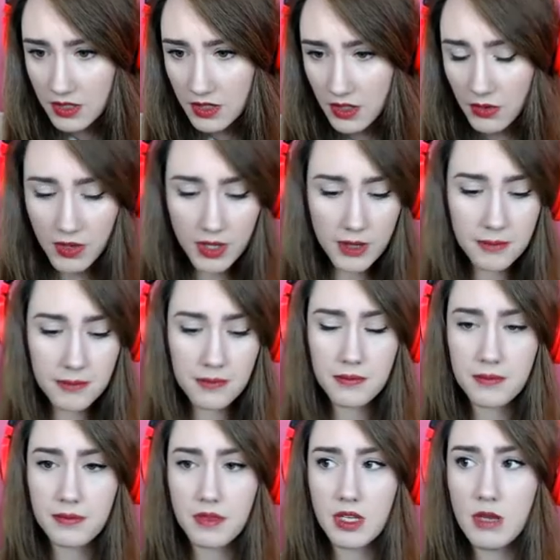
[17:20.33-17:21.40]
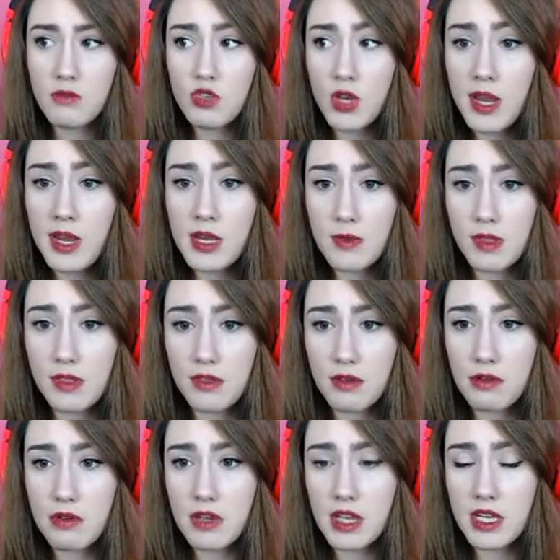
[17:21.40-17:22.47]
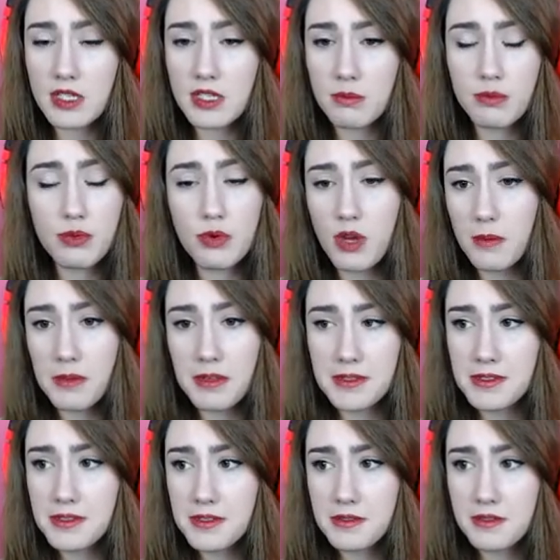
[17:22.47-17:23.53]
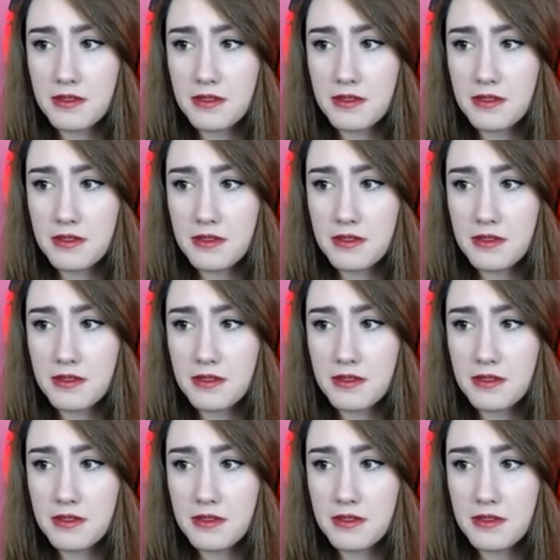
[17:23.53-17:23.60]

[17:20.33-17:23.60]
Okay. I'm trying to be thorough, guys. I promise.